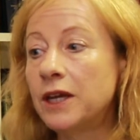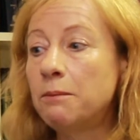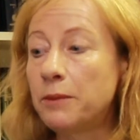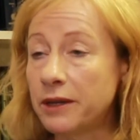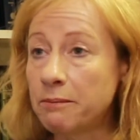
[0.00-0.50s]

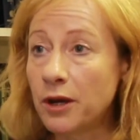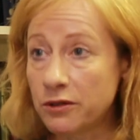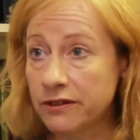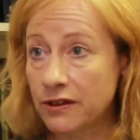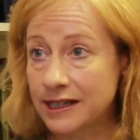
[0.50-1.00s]
But in both
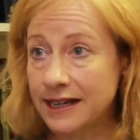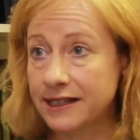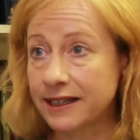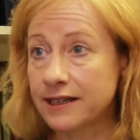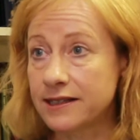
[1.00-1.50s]
of those latter
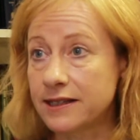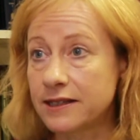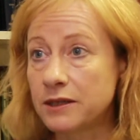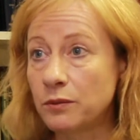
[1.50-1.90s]
cases,